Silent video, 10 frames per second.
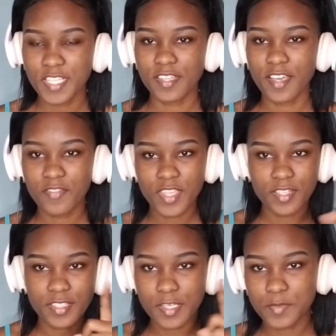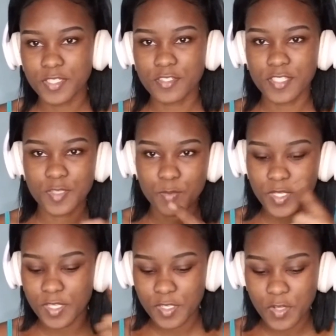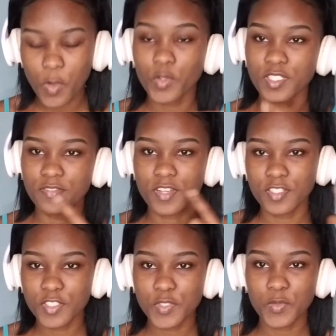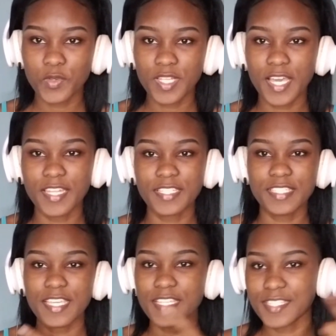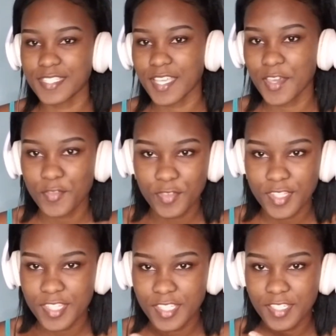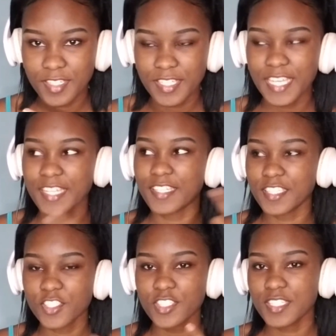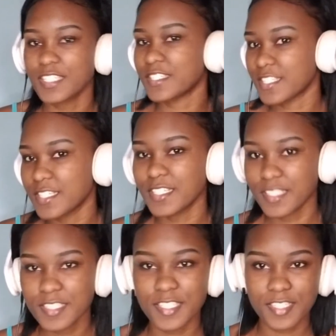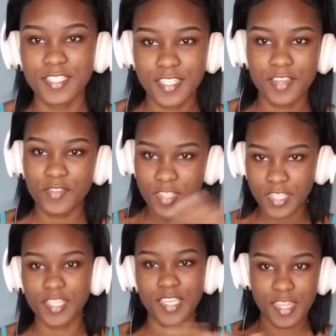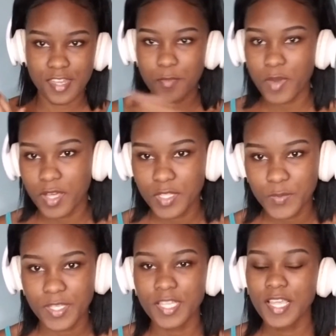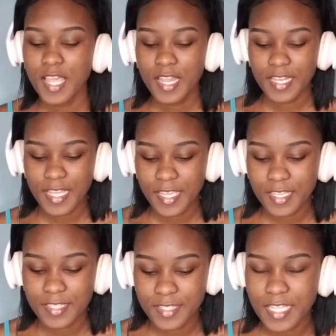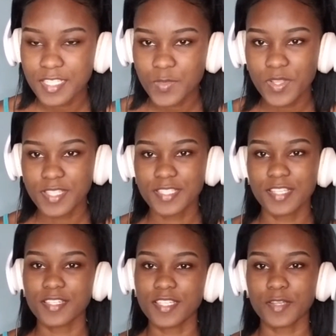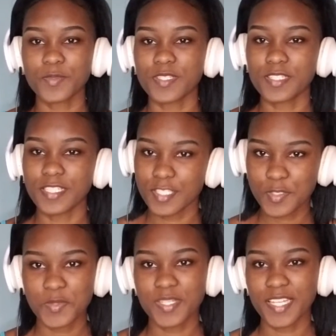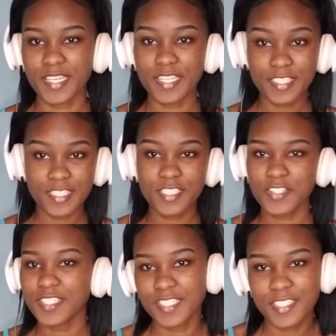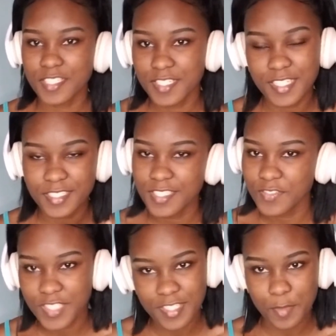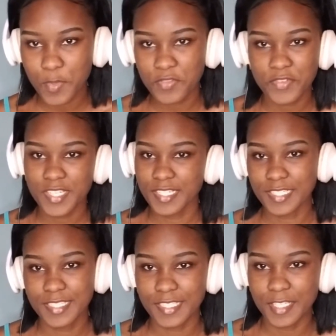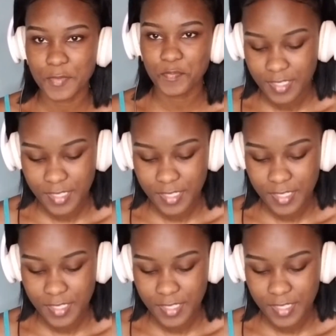and I have the helicopter just spinning out of control and it eats everything. Like, legit, it's eating everything in the pathway. Like, that's what this helicopter is doing. Like, it's literally not even stopping for anything.